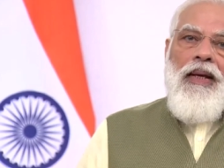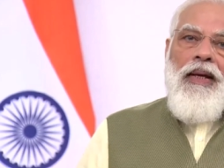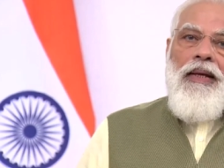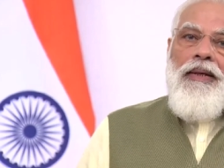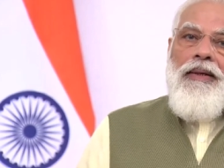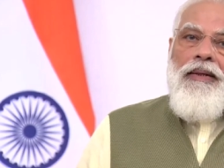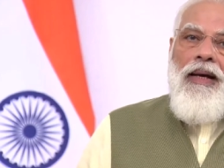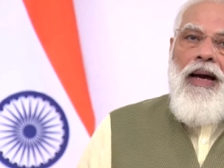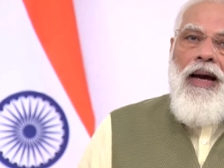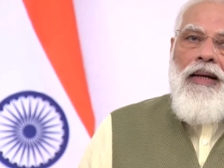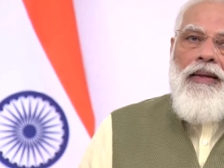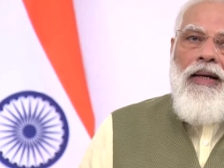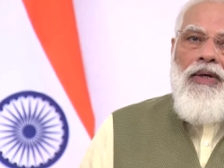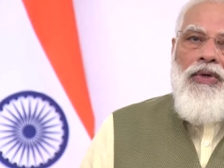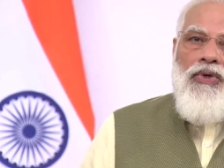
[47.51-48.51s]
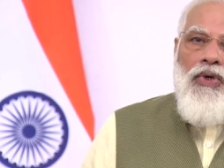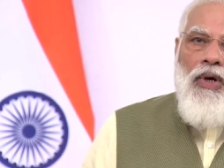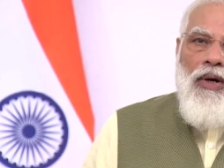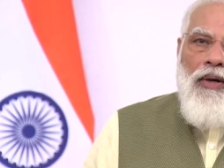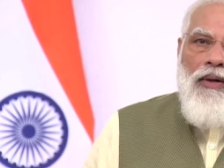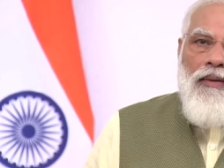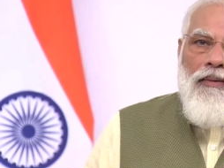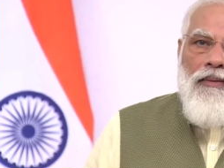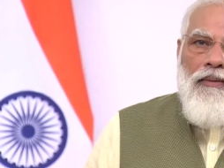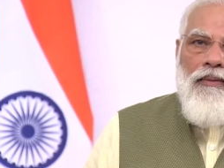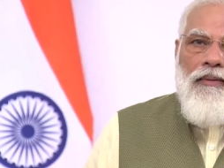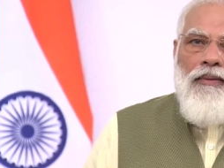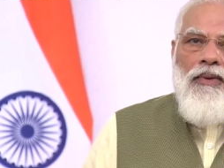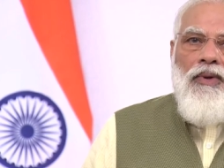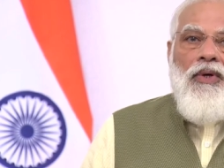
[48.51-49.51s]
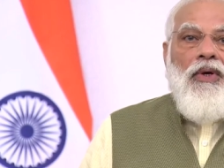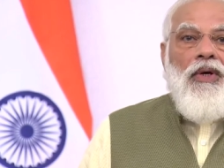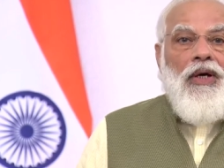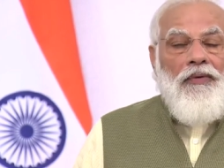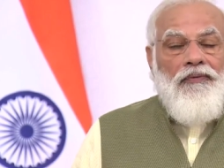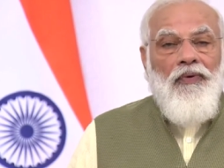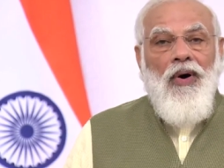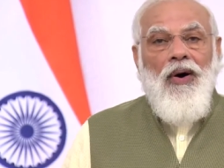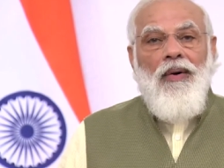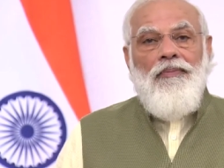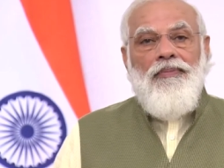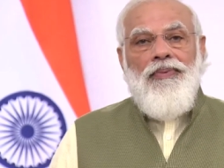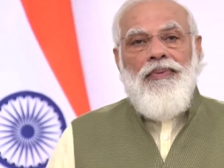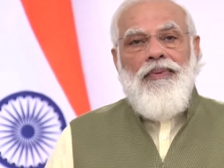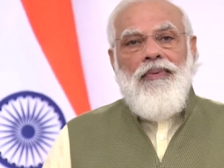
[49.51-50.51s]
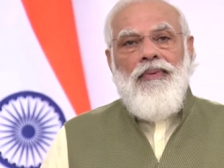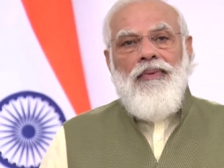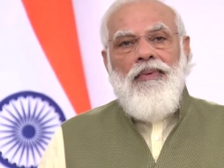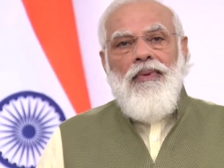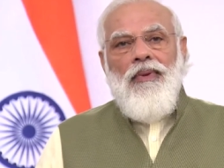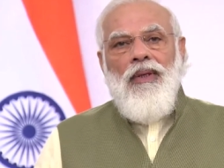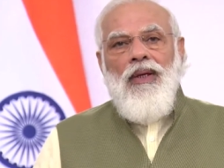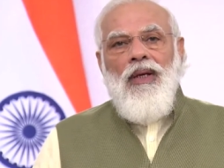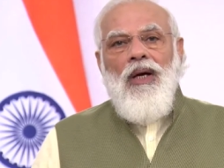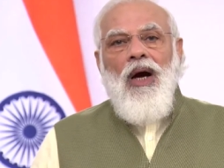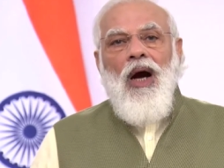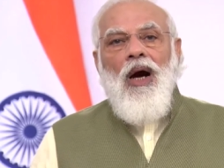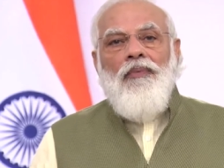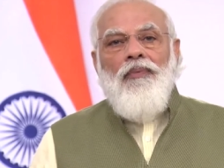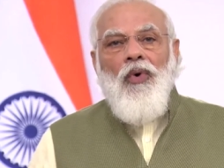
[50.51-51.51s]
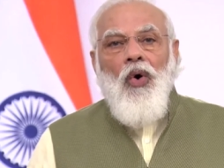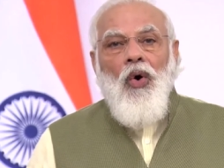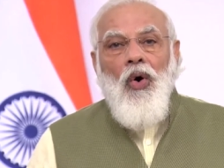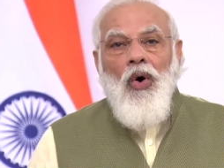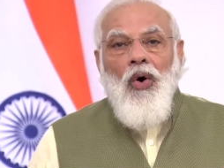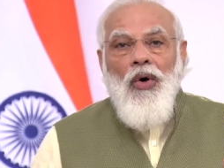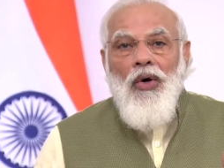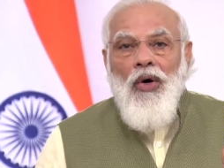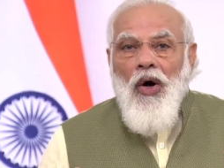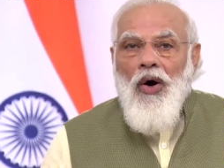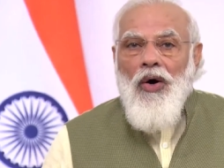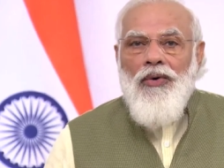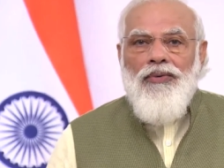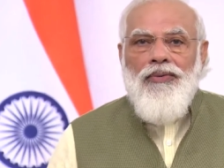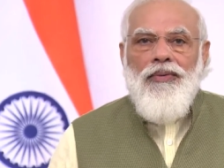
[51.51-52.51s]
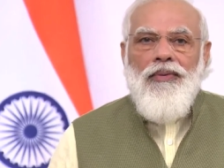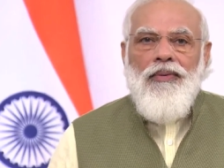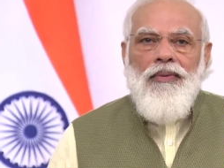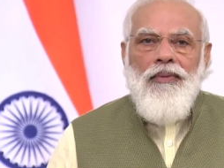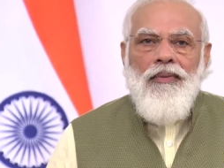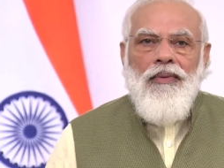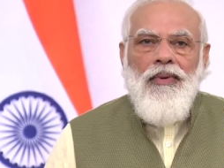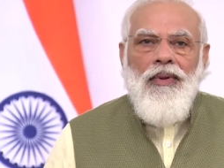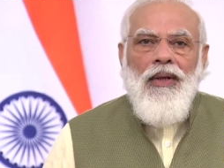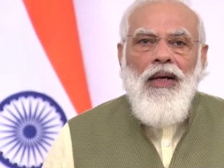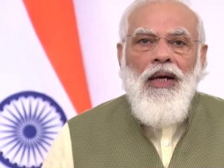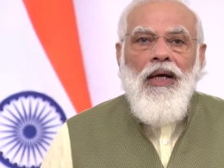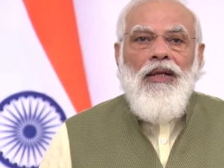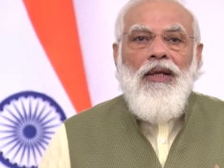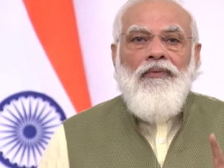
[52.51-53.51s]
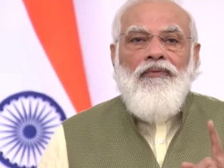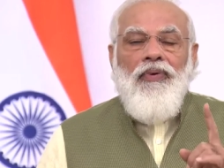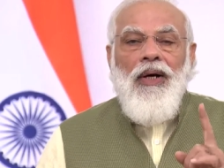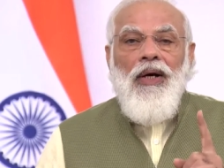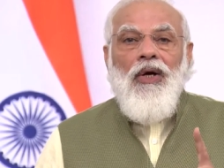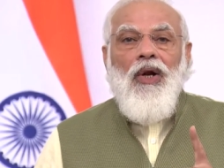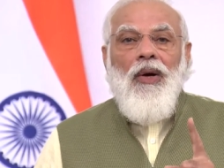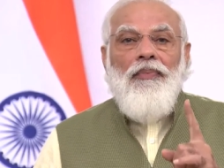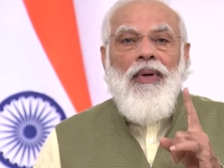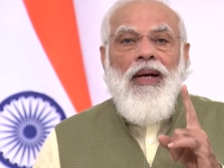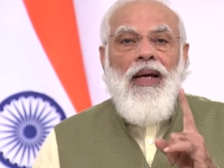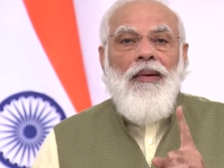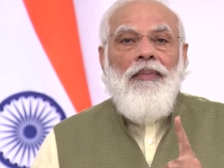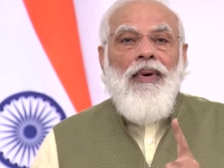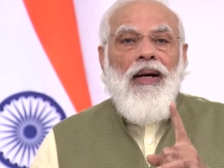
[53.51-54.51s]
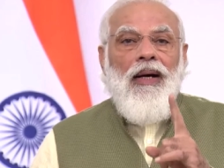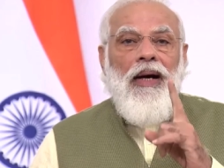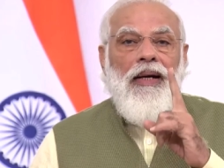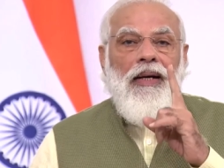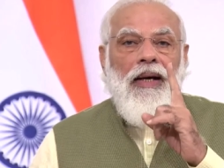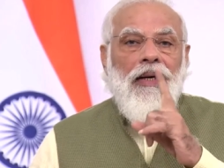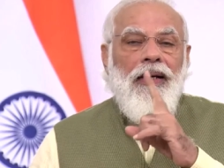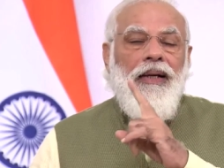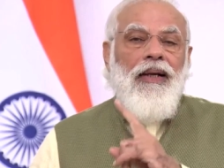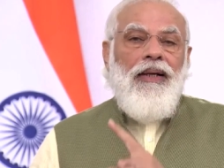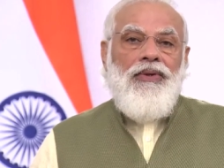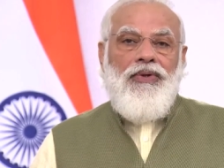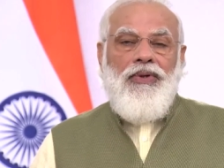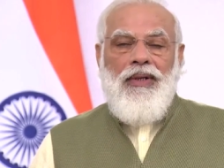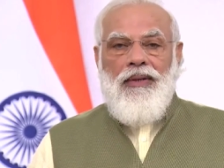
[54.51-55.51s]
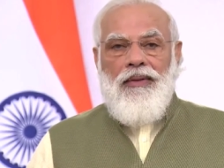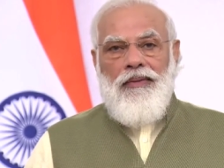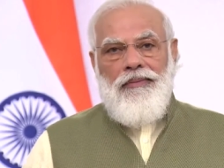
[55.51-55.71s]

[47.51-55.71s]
India has ensured reforms of all laws in the field of labor and agriculture.